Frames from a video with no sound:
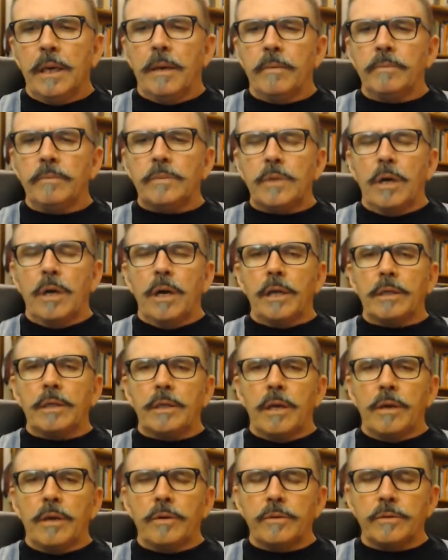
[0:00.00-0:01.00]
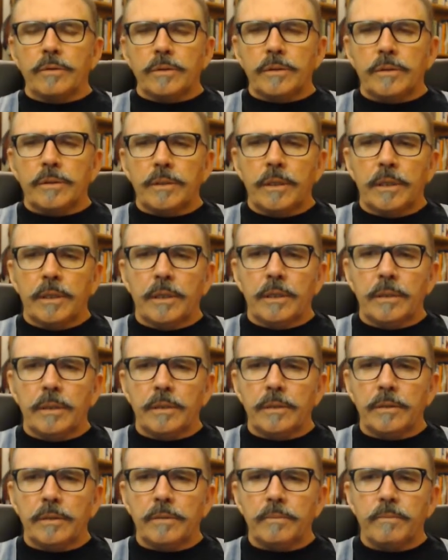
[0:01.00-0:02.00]
diagnose
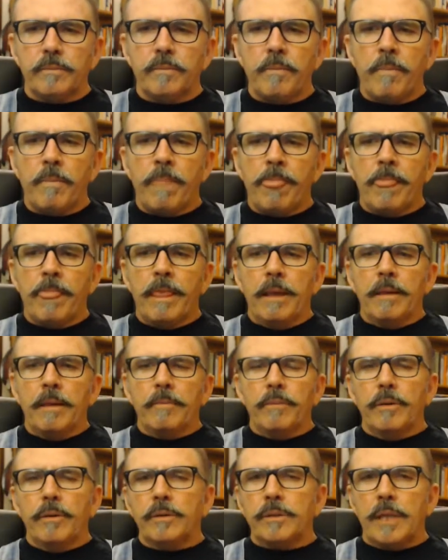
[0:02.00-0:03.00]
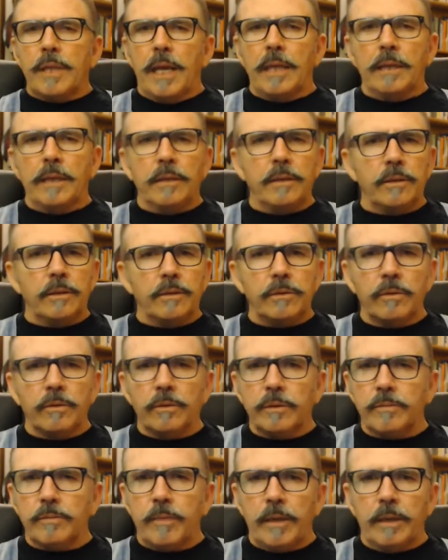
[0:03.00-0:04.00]
personality
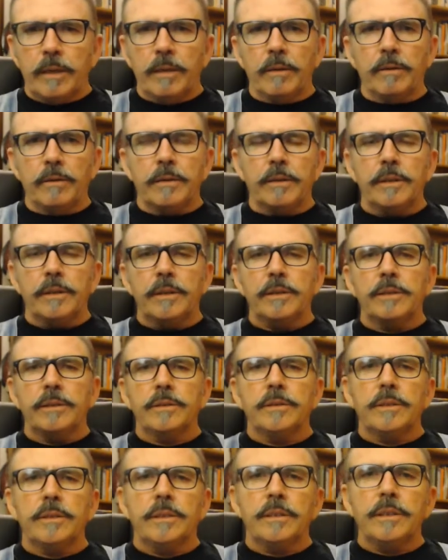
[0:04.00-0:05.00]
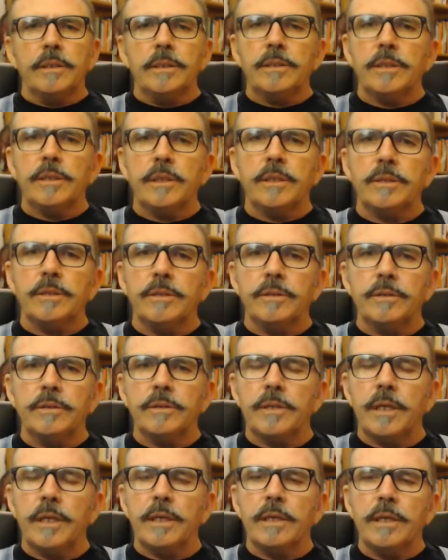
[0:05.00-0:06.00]
disorders, mental health conditions, and addiction issues,
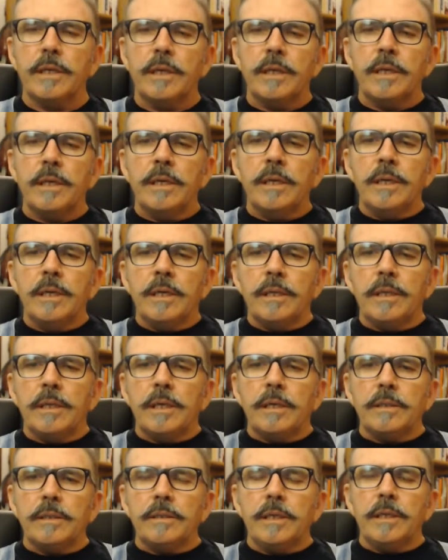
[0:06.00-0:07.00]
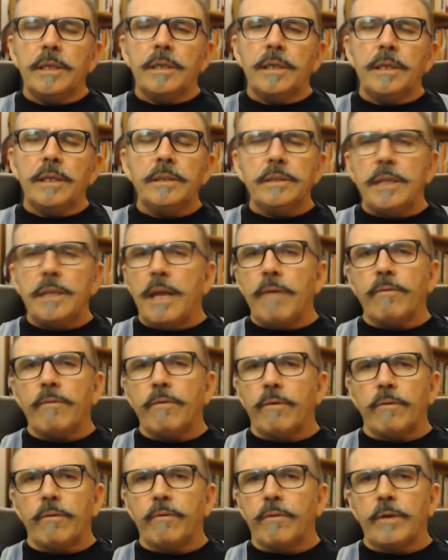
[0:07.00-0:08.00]
that it is never
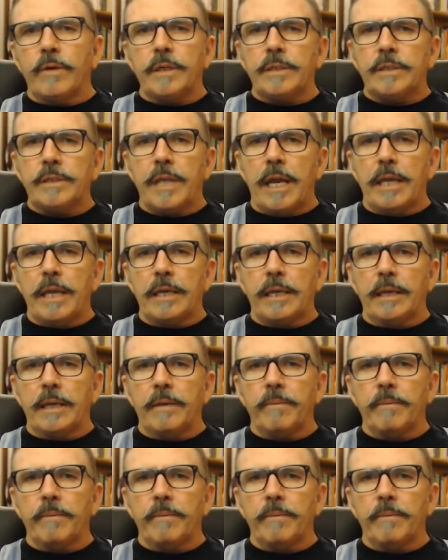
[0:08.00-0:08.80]
a freestanding